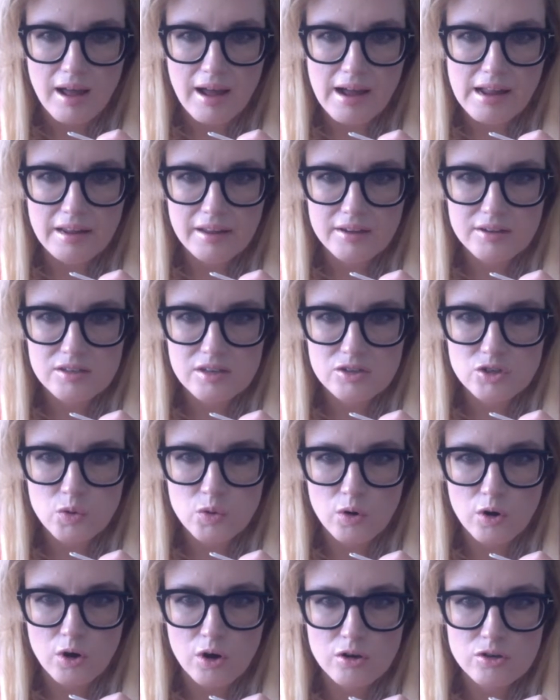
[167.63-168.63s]
Alex says
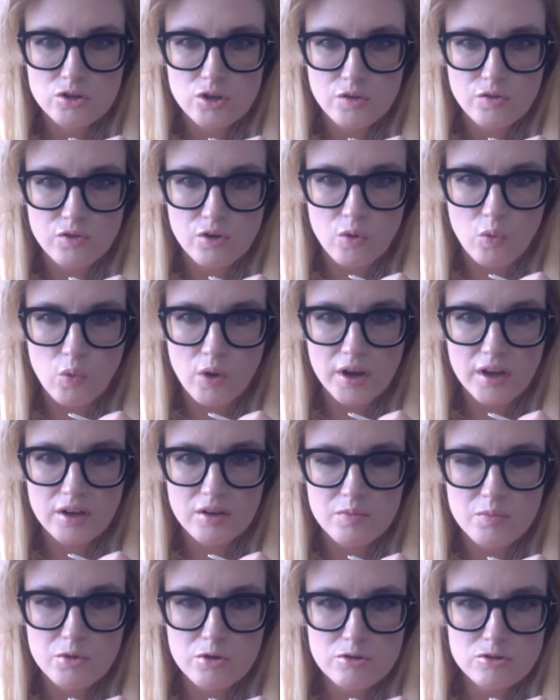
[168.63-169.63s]
at rehearsal for
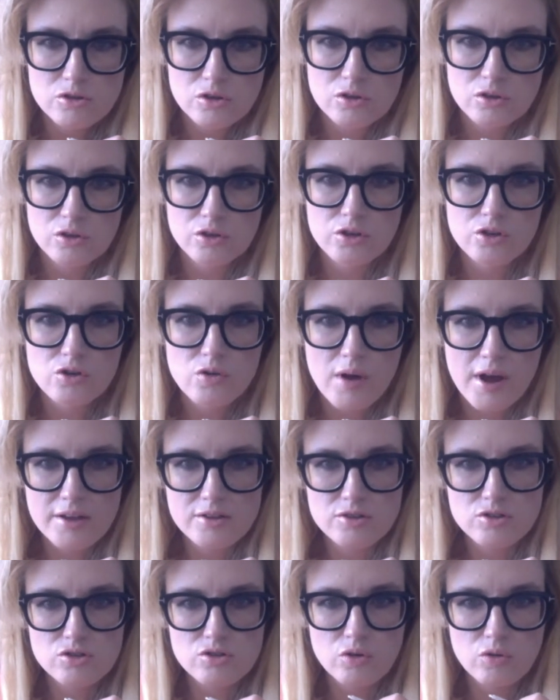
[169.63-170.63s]
Wicked musical
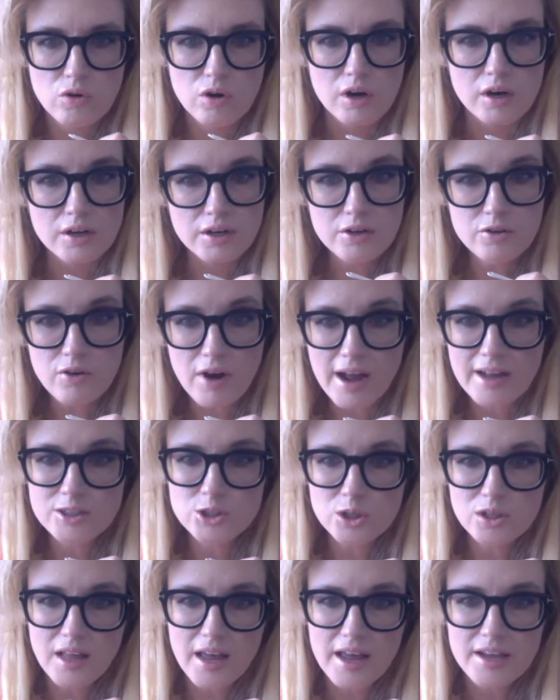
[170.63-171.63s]
U.S. tour.
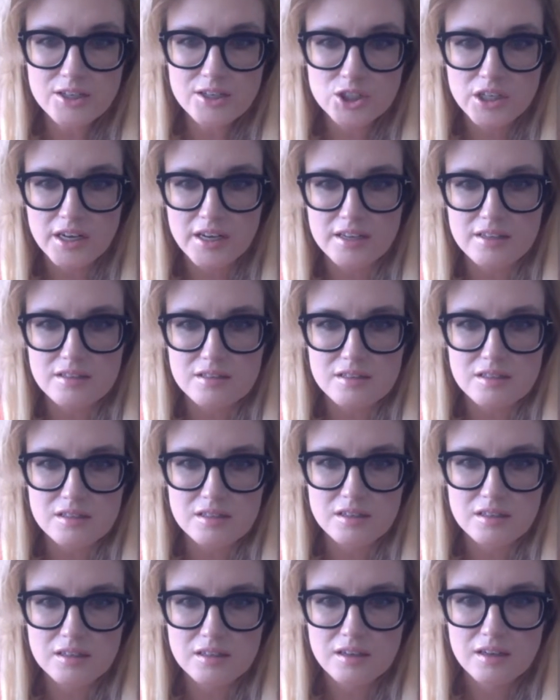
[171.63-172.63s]

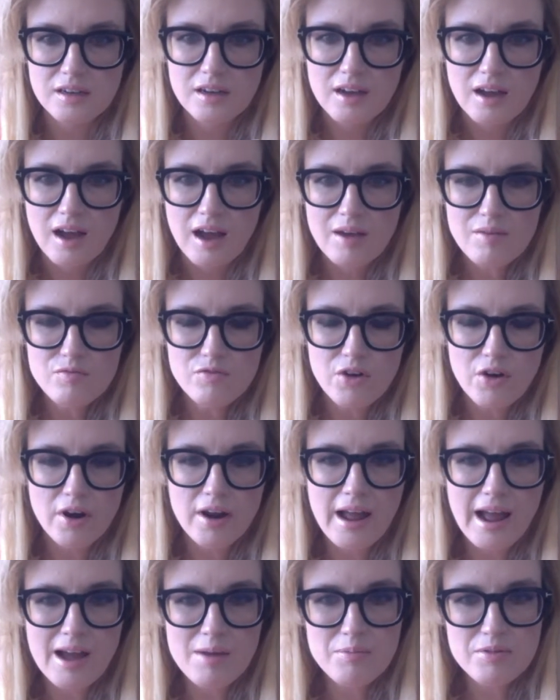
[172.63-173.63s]
Congratulations! I'm
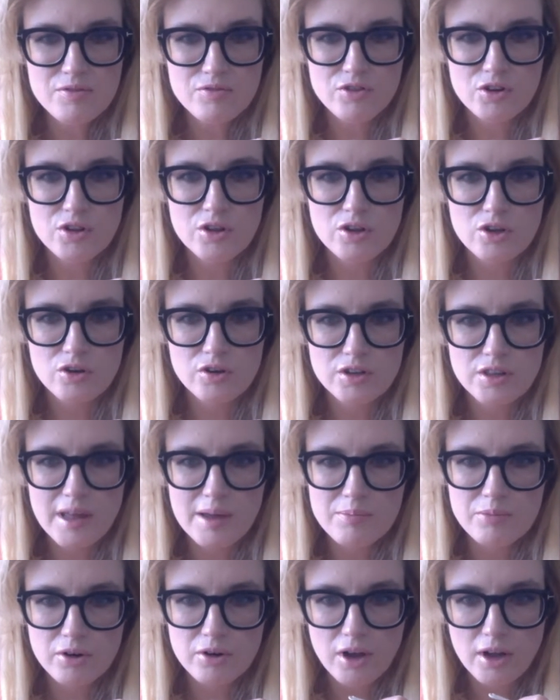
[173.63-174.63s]
very happy for that. You're in
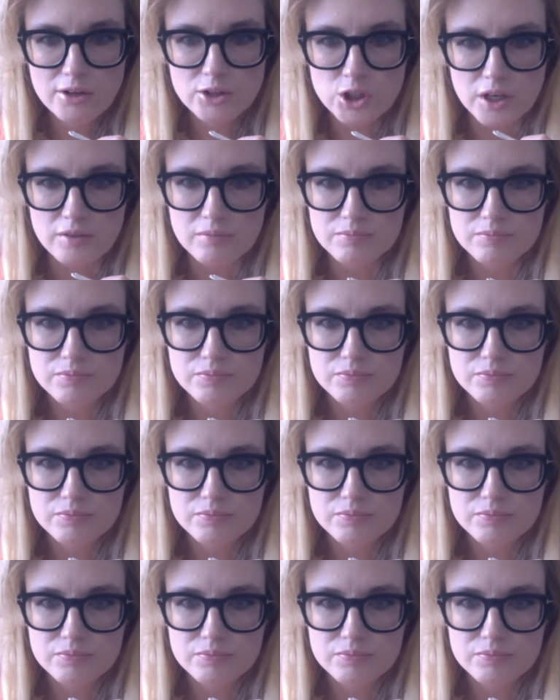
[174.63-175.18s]
that production.